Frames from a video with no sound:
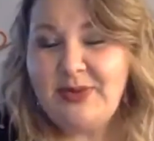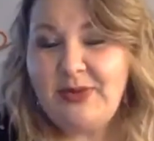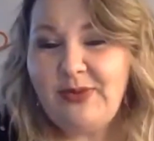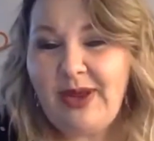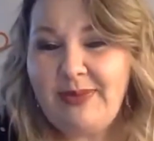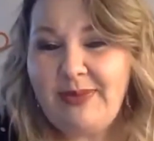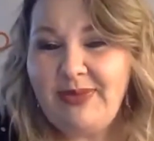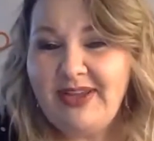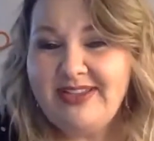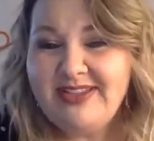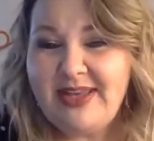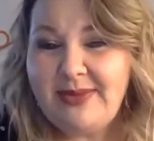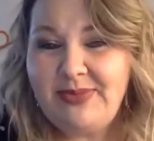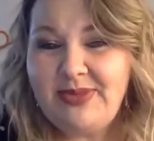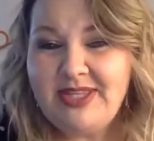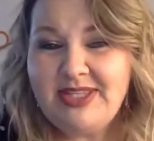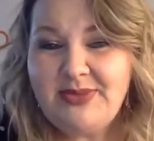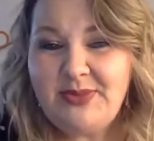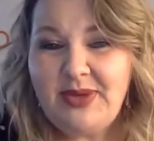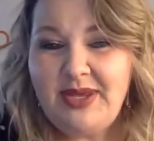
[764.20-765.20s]
we wrap things up
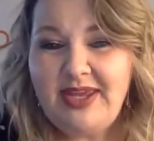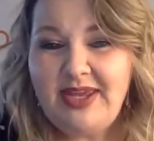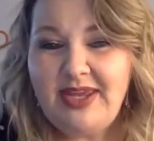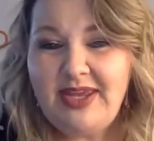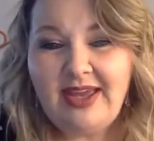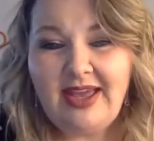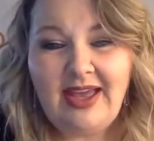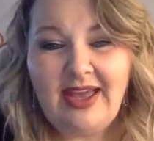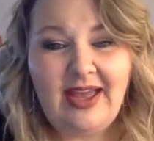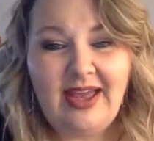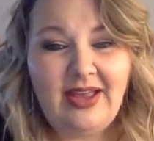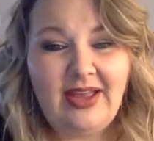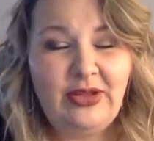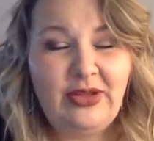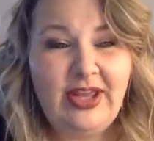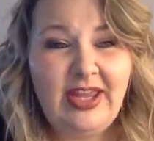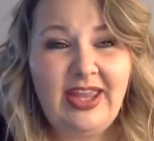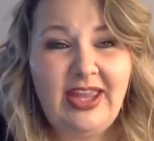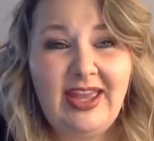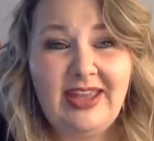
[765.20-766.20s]
this week, uh,
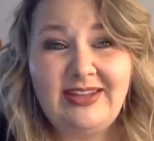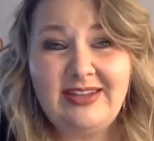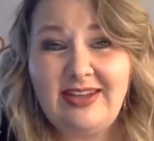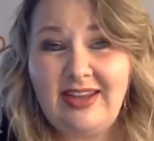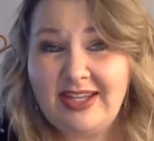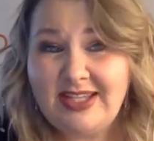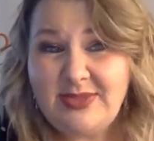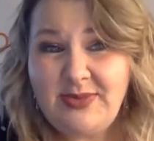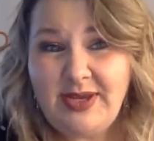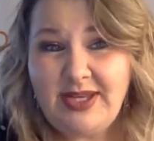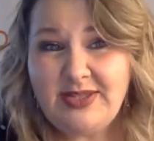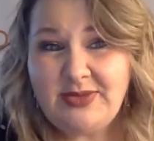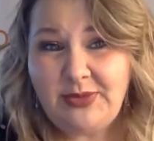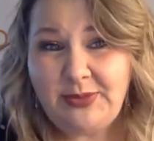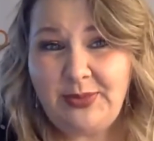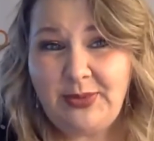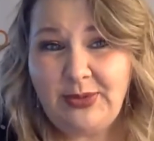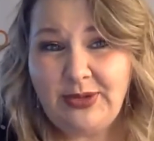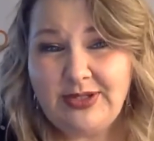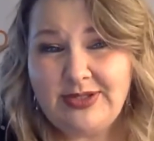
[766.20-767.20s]
looking ahead to next week's
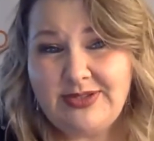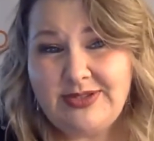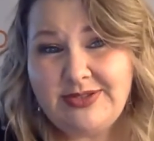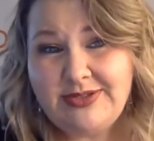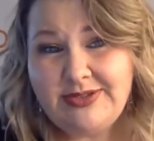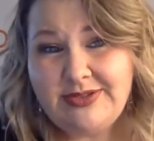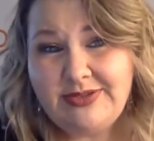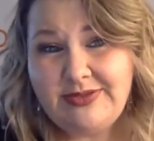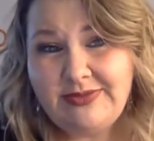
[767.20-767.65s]
reports?